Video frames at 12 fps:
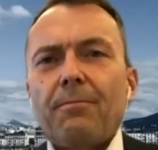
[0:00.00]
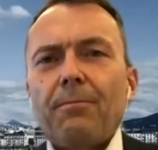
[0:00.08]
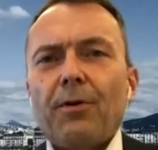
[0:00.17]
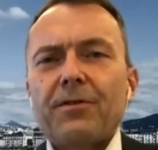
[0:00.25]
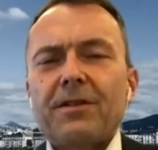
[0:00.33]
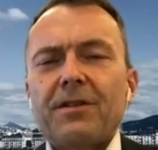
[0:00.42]

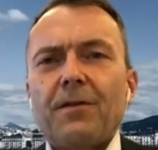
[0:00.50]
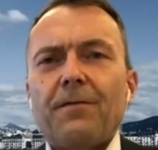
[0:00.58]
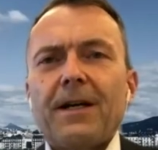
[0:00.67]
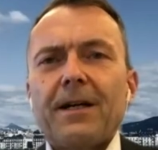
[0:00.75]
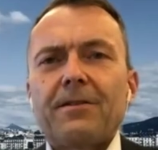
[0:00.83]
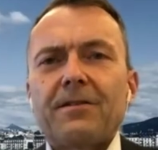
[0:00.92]
positive
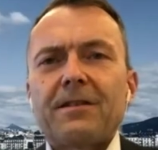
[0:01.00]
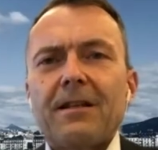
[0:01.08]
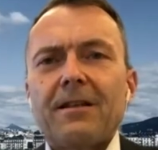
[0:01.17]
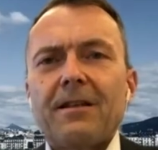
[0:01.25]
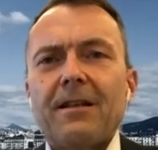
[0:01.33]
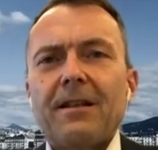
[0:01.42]
factors
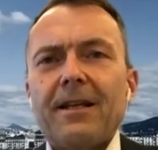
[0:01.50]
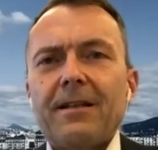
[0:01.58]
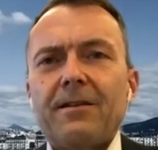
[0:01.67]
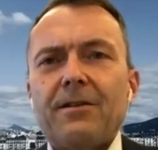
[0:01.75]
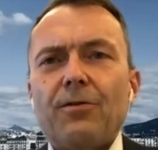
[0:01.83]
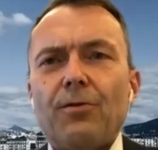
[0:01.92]
that led
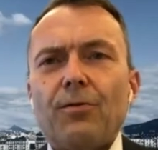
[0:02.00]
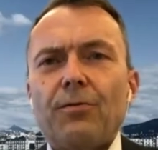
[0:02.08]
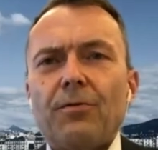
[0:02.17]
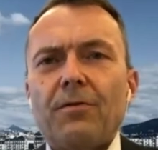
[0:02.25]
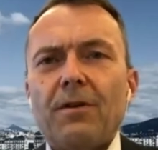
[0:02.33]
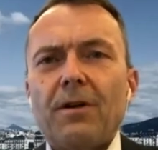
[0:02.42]

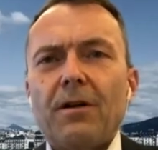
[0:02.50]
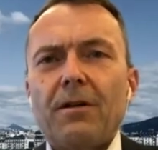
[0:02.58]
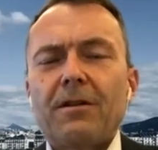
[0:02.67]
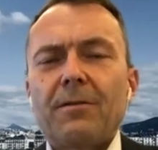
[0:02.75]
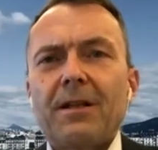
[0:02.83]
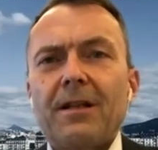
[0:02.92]
to
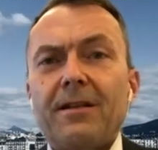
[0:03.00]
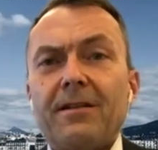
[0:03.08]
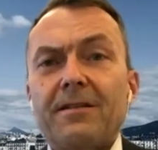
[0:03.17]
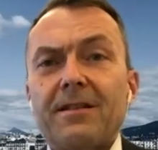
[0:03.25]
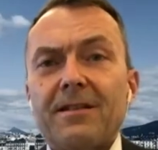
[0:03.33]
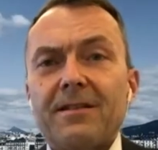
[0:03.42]
ultimately the
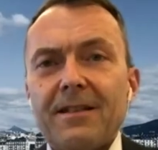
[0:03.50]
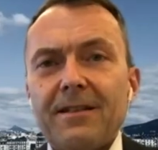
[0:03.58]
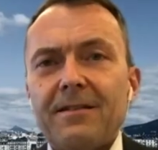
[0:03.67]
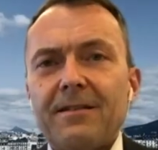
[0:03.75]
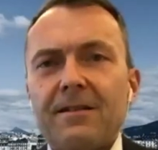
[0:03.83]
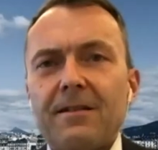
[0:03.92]

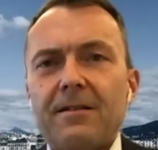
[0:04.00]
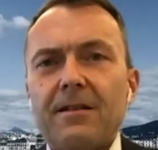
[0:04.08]
success, the